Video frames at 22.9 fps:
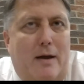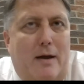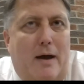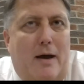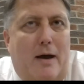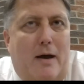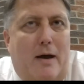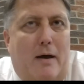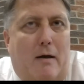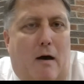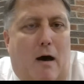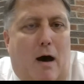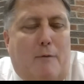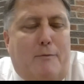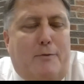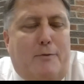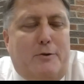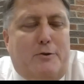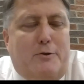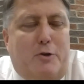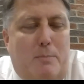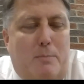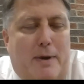
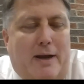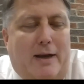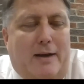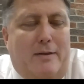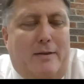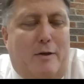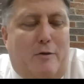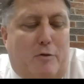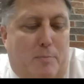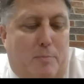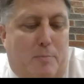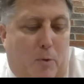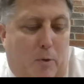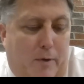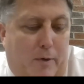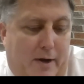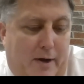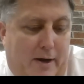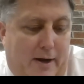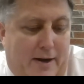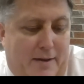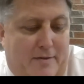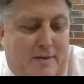officer meeting this
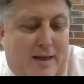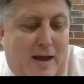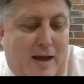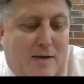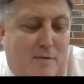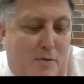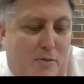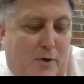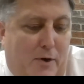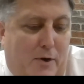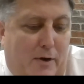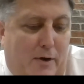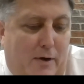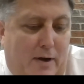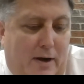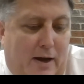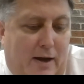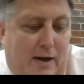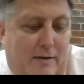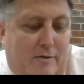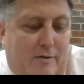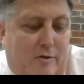morning at 7:30.